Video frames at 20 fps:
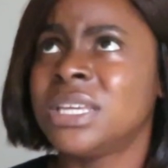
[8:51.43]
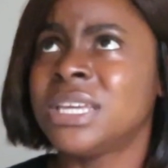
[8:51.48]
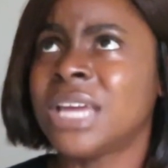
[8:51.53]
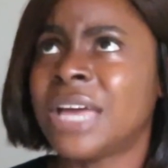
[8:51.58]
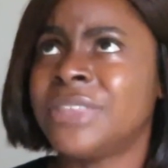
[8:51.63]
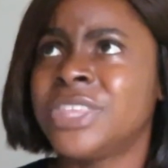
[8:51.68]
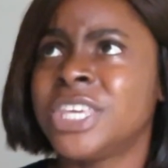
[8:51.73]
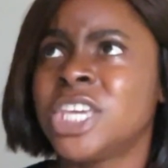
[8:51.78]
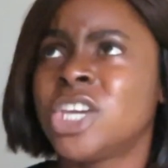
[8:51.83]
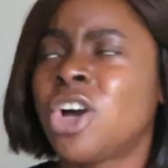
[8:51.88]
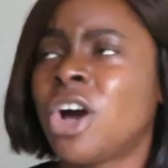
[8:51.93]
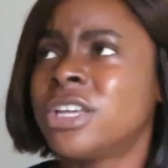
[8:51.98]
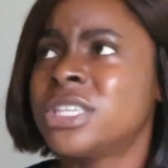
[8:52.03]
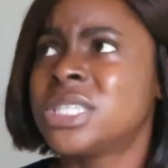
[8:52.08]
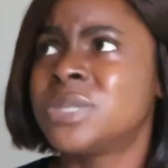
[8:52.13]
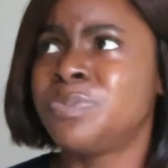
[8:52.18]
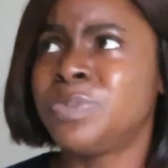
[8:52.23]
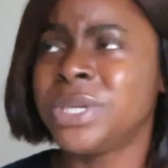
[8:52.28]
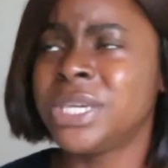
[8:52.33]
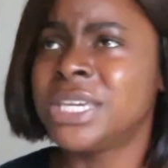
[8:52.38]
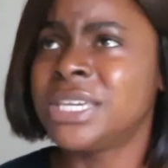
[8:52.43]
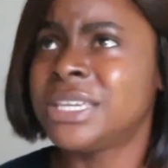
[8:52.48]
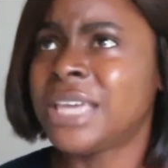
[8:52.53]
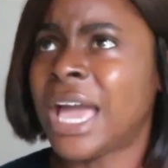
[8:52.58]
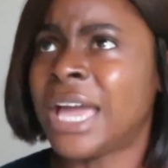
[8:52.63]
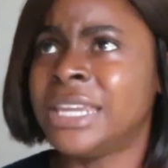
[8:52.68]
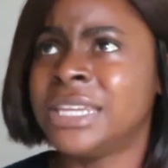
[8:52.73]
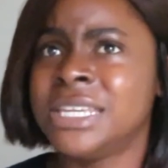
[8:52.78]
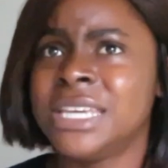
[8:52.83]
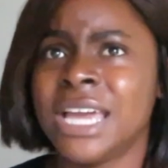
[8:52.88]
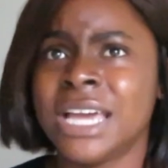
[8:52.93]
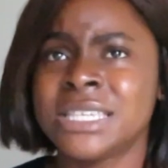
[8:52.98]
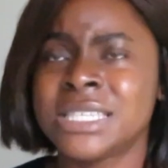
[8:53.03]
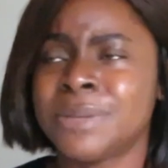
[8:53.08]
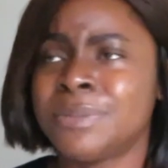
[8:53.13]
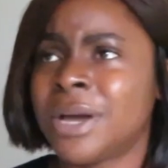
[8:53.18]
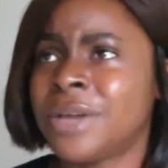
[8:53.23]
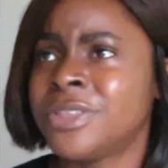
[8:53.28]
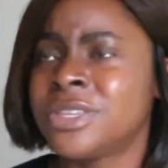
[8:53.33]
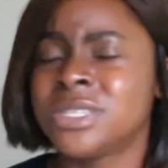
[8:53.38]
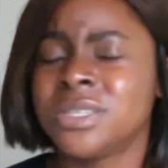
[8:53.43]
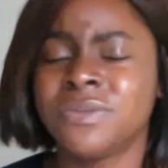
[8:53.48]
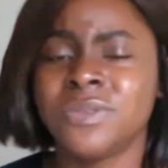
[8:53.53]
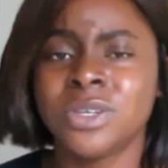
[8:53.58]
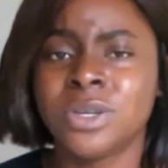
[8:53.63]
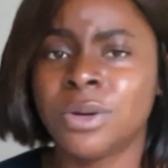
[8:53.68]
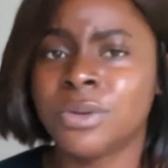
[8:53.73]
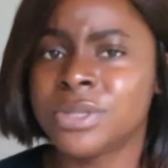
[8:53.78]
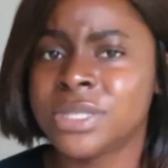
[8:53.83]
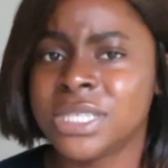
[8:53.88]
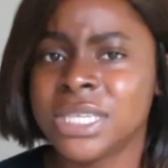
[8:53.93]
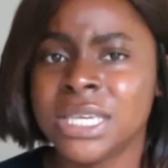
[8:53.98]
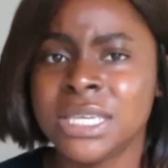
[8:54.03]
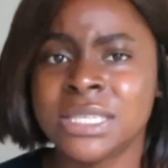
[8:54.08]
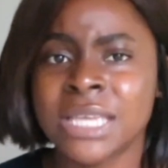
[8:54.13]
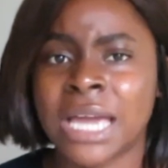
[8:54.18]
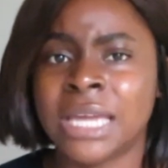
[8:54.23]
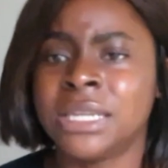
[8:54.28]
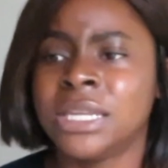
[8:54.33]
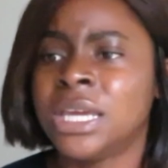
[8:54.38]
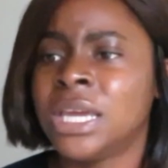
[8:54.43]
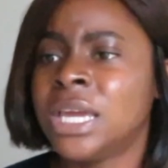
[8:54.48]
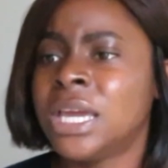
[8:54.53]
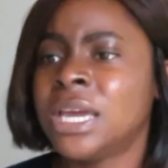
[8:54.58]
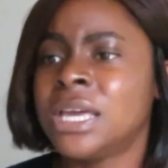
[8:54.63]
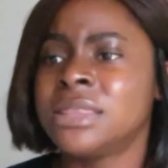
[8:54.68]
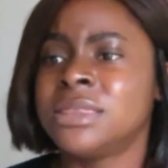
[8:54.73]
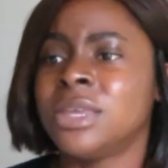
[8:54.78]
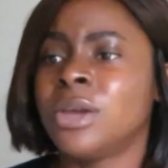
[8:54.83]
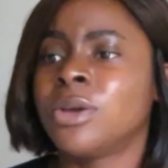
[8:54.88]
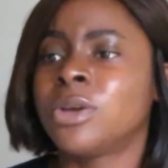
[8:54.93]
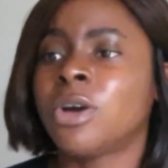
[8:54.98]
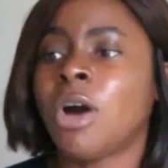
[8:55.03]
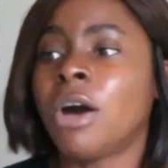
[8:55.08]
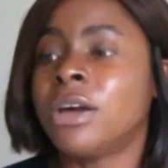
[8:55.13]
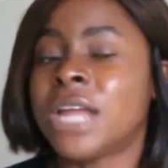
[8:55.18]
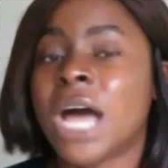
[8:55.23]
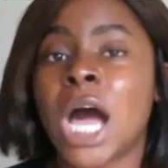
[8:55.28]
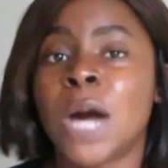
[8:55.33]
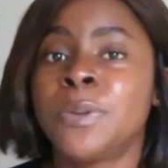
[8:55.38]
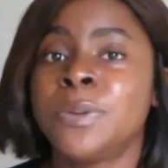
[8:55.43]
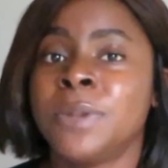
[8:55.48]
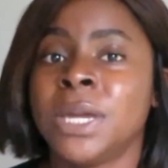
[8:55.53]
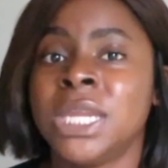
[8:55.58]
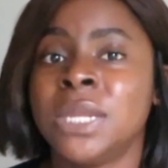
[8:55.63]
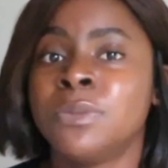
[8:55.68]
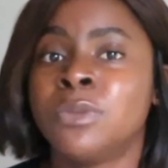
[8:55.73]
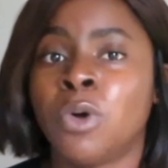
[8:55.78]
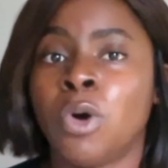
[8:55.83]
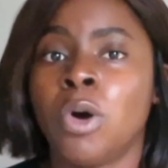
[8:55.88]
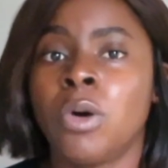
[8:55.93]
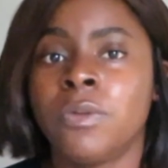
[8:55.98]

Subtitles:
I think he can't speak, and he has some other difficulties, and they can't help him anymore.